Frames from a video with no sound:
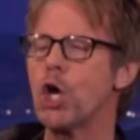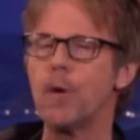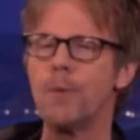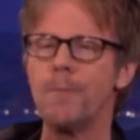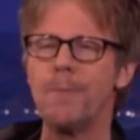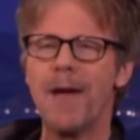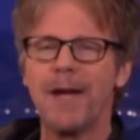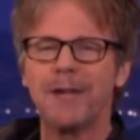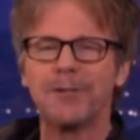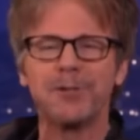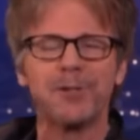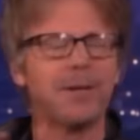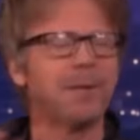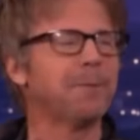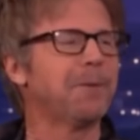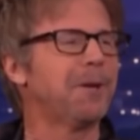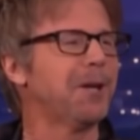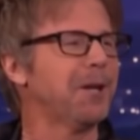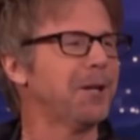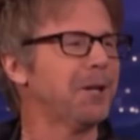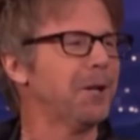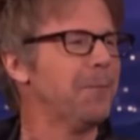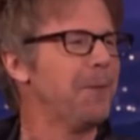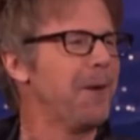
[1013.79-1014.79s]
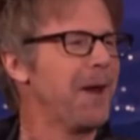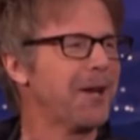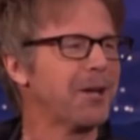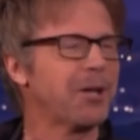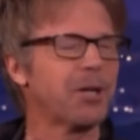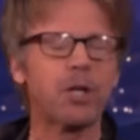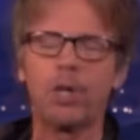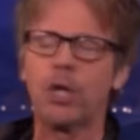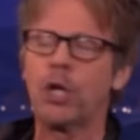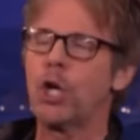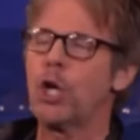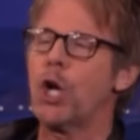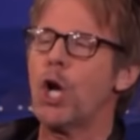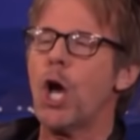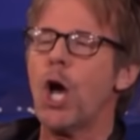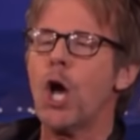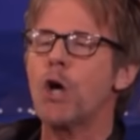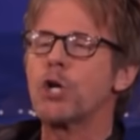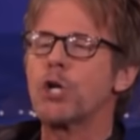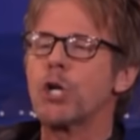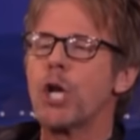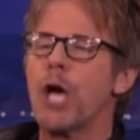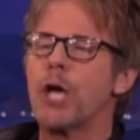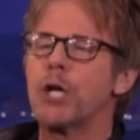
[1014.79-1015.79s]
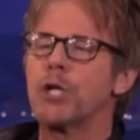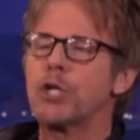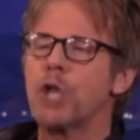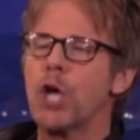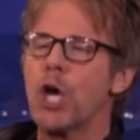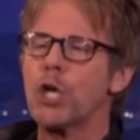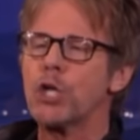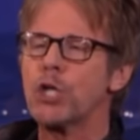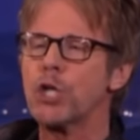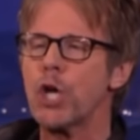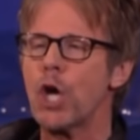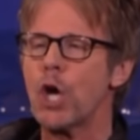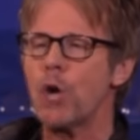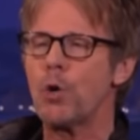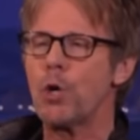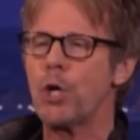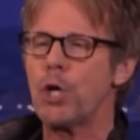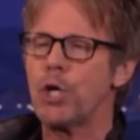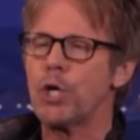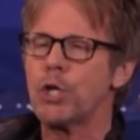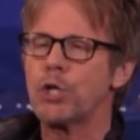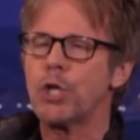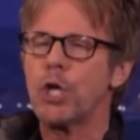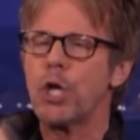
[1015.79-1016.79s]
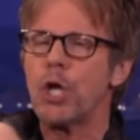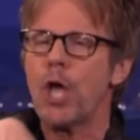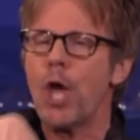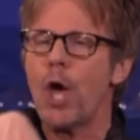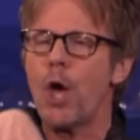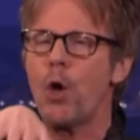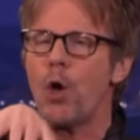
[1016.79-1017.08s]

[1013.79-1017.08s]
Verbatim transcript: Imagine him getting a manicure. Okay, yeah. just go easy.